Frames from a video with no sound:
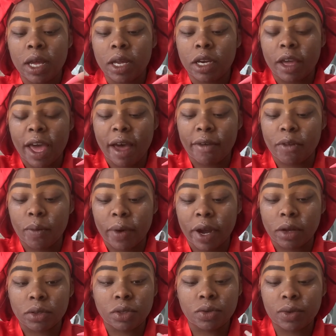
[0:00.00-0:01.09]
to have him
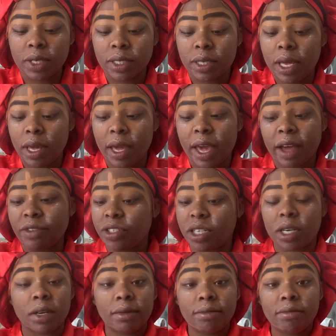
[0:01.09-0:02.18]
around too, because he didn't have
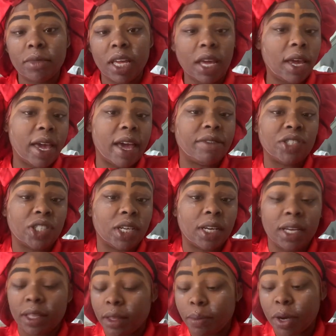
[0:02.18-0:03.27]
shit. He didn't have shit
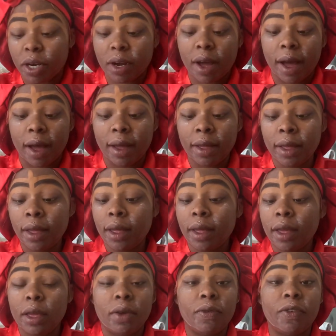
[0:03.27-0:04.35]
either but a car.
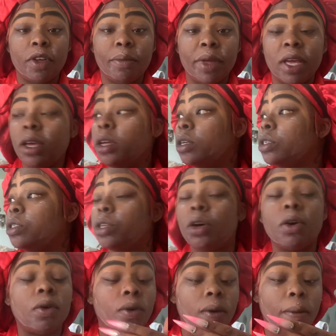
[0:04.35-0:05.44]
You feel me?
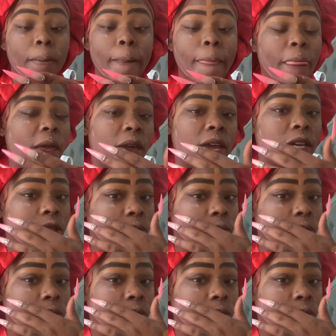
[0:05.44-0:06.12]
So it is